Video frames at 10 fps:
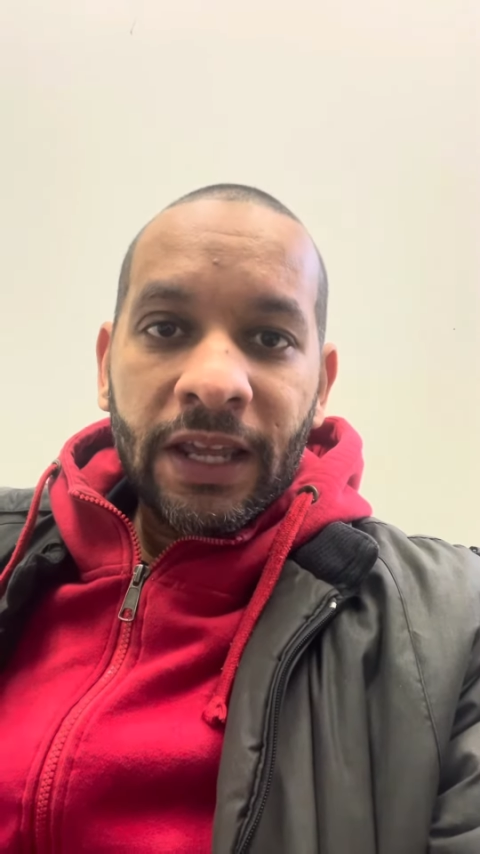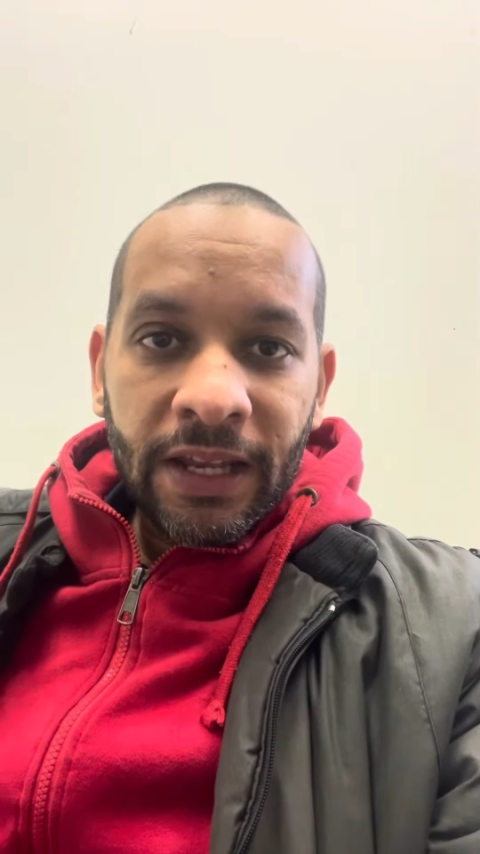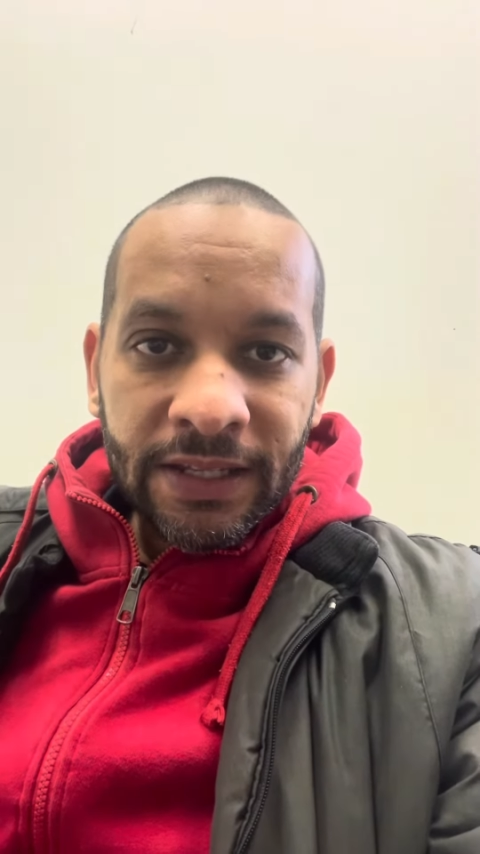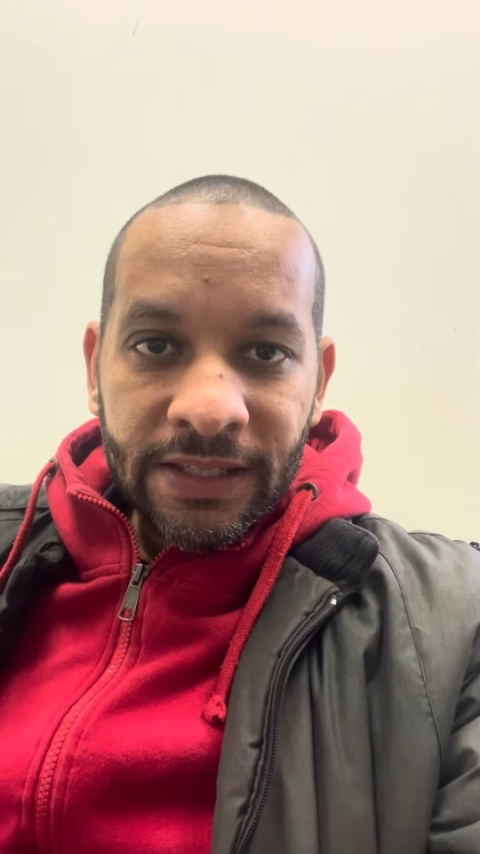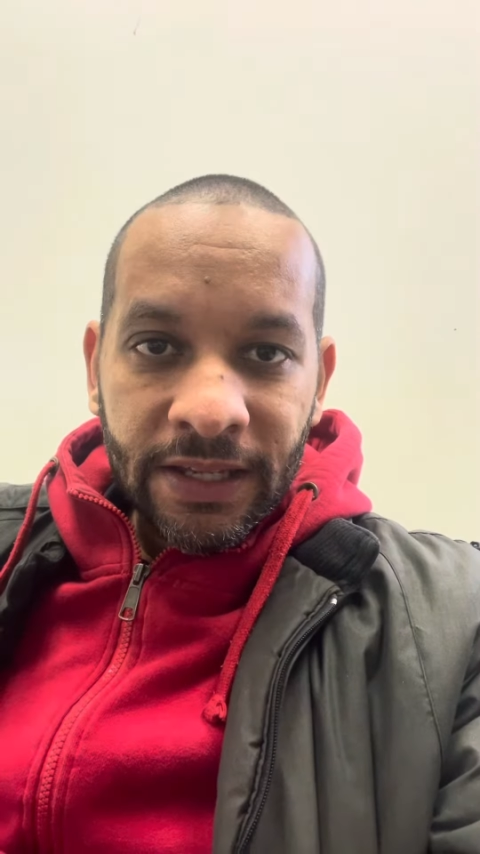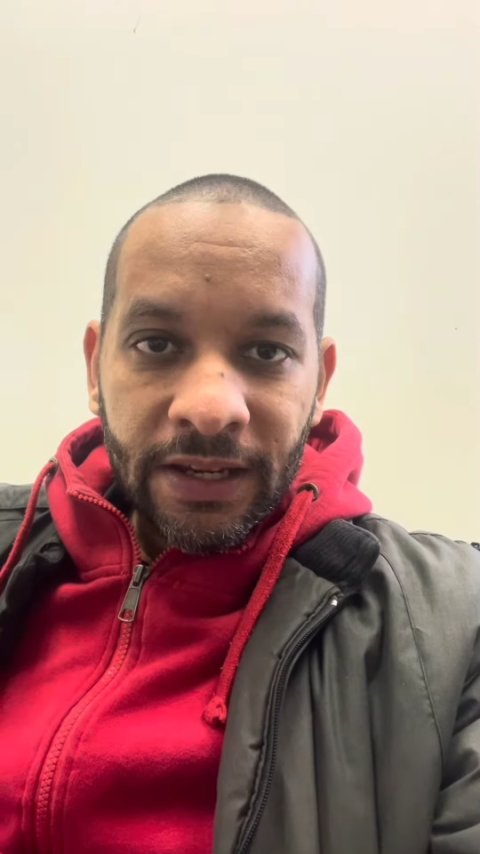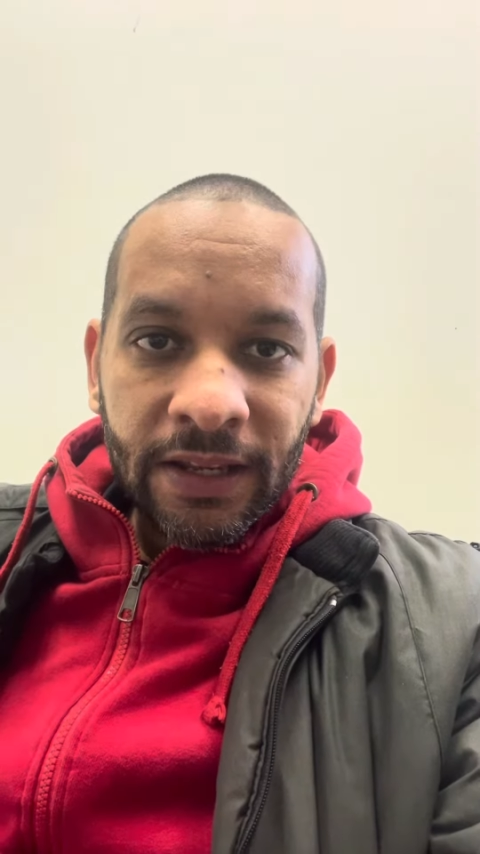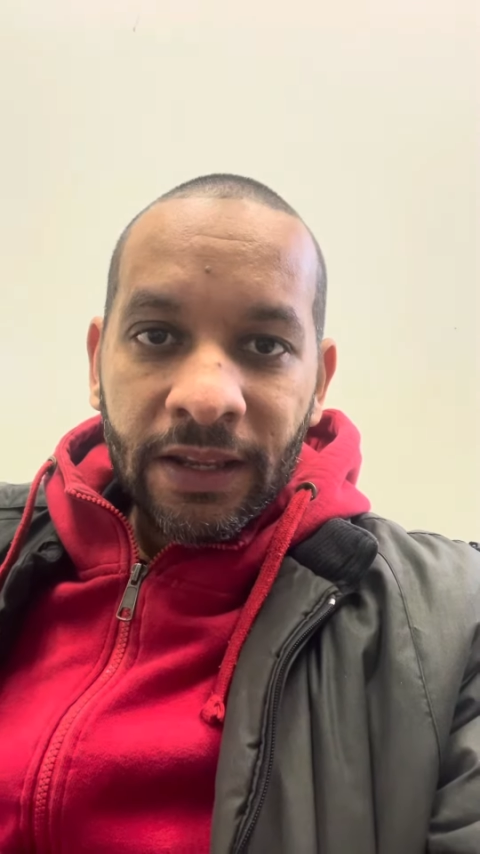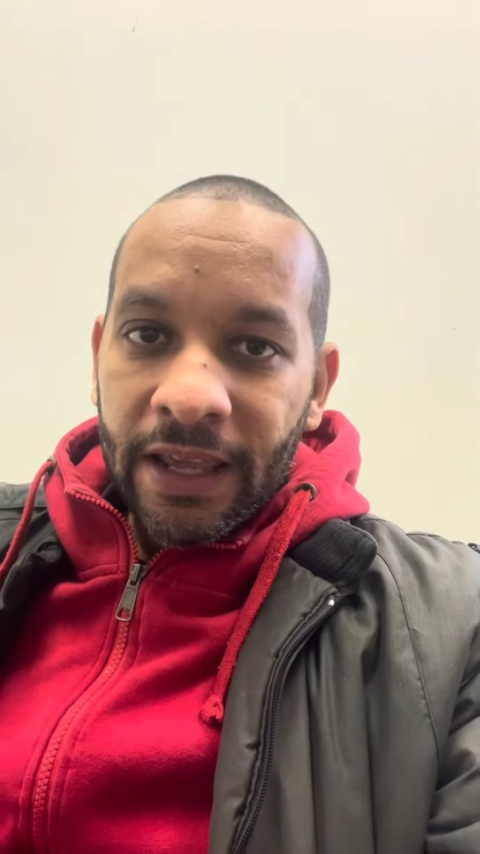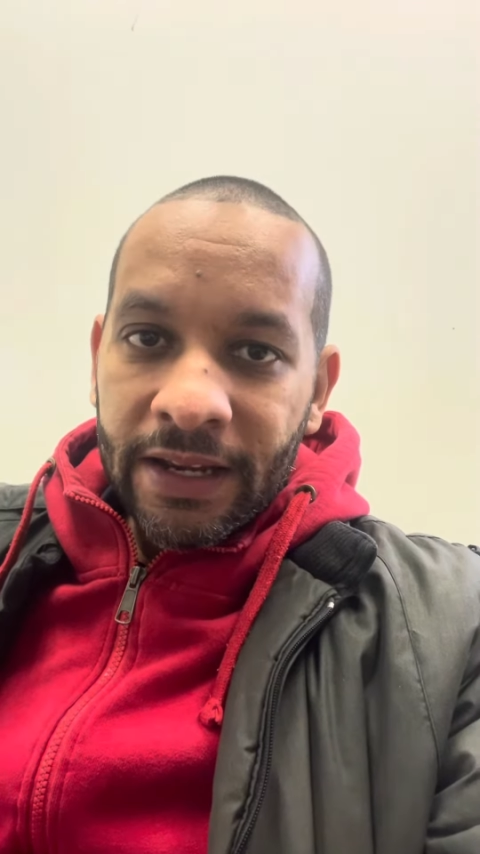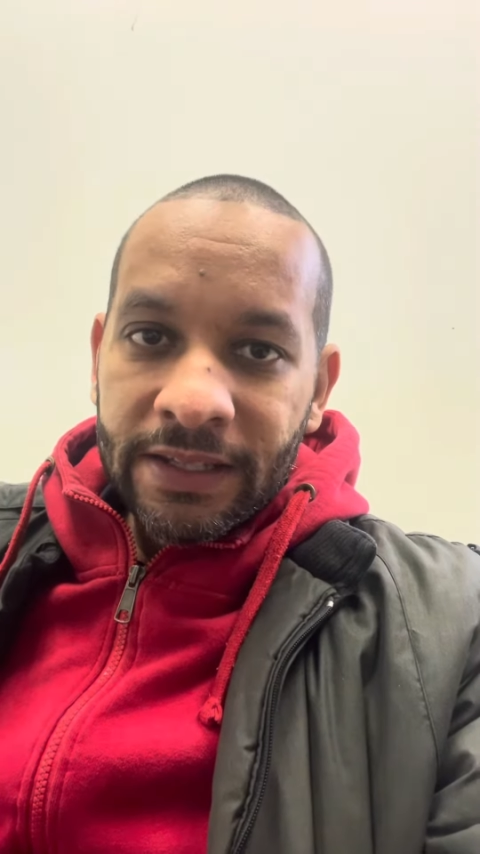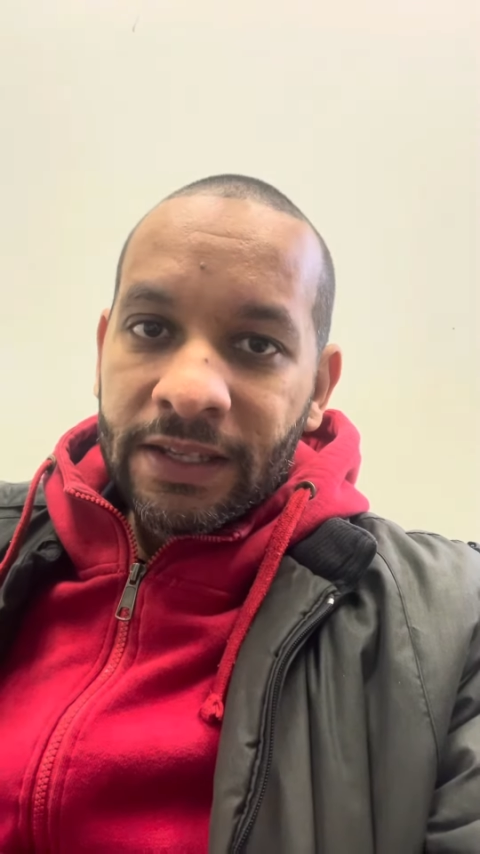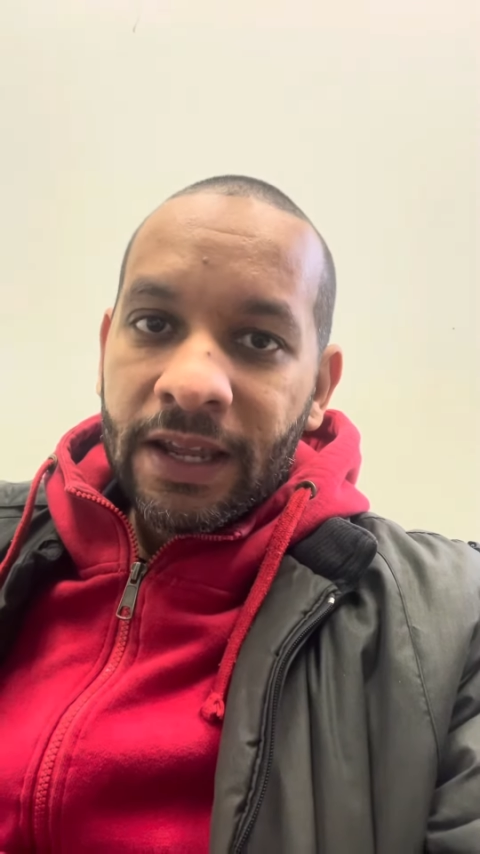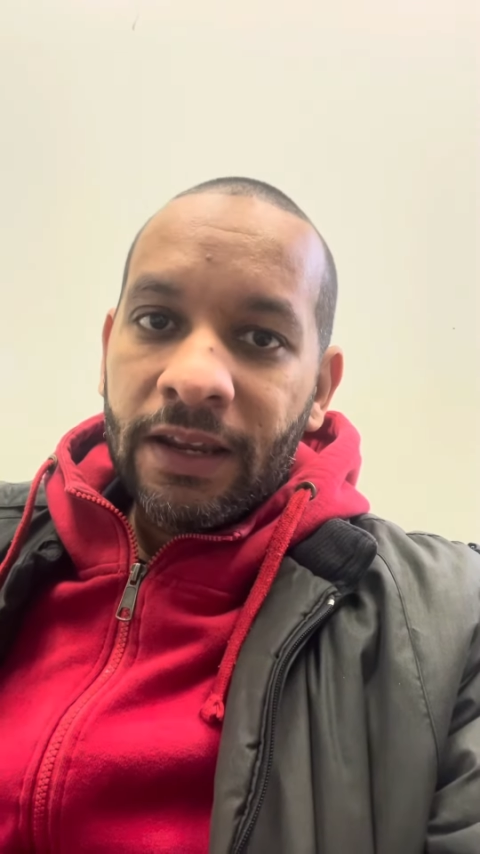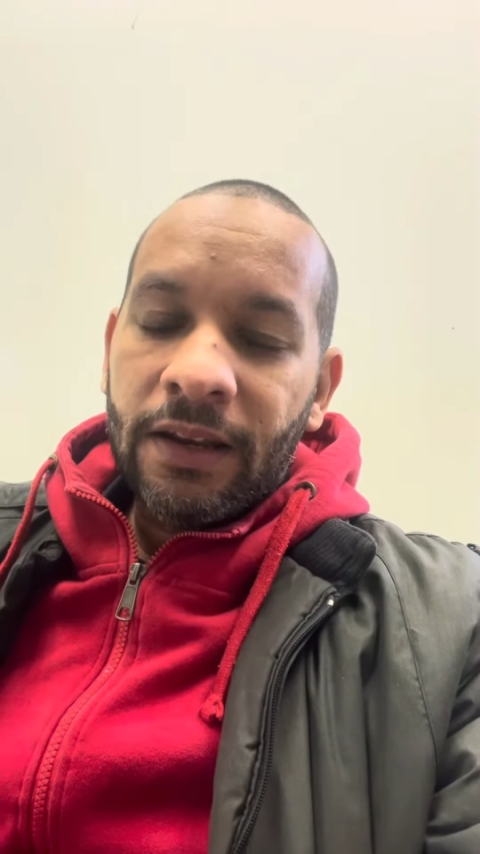any city, any state,